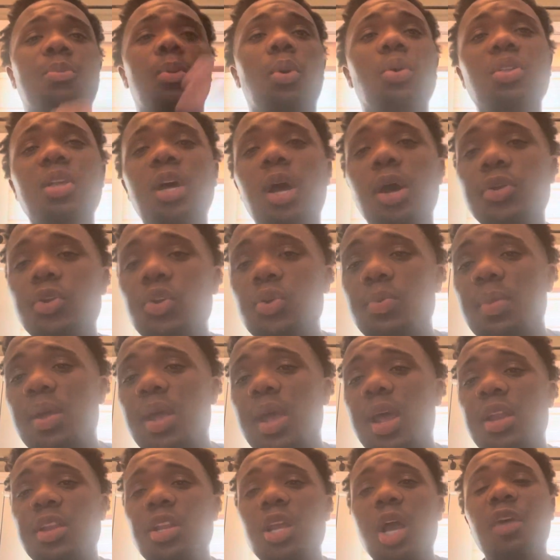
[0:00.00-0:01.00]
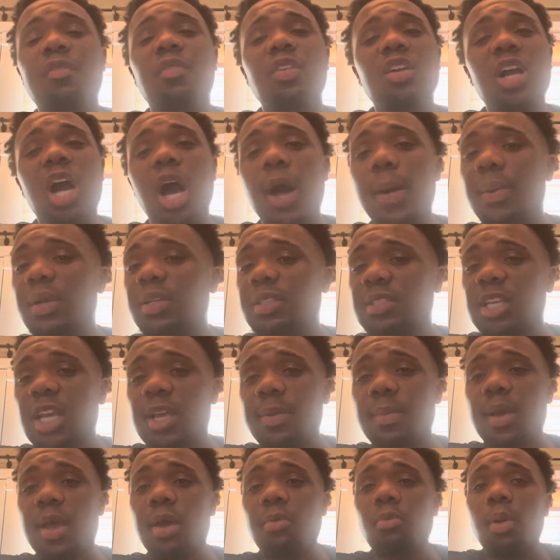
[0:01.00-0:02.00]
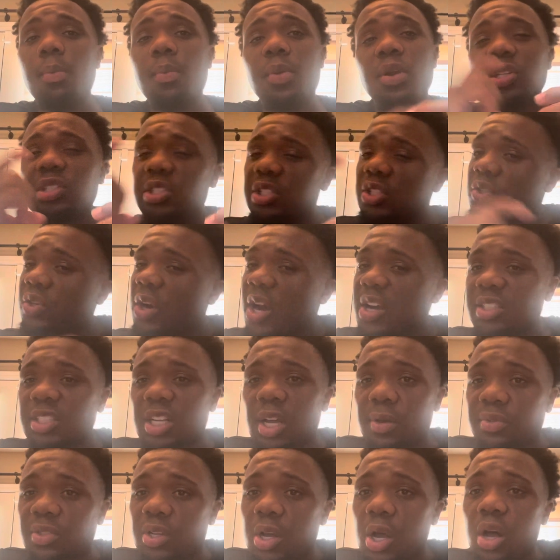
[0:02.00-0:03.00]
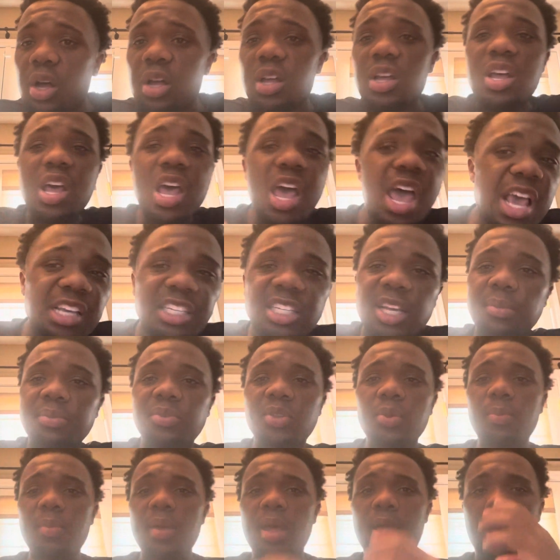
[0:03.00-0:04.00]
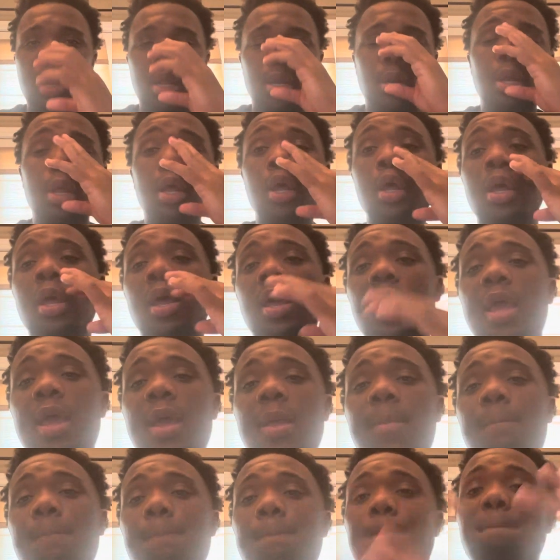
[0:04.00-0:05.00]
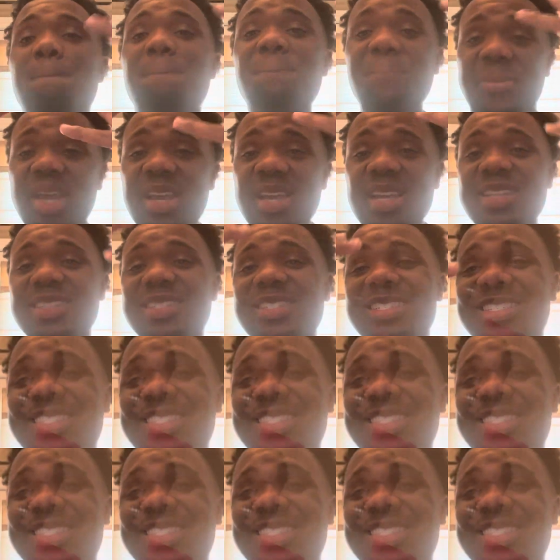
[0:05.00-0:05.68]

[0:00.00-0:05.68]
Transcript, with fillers: Both y'all do, man. Y'all have a God bless day, man. Remember, Jesus Christ loves y'all. Accept the man. And peace.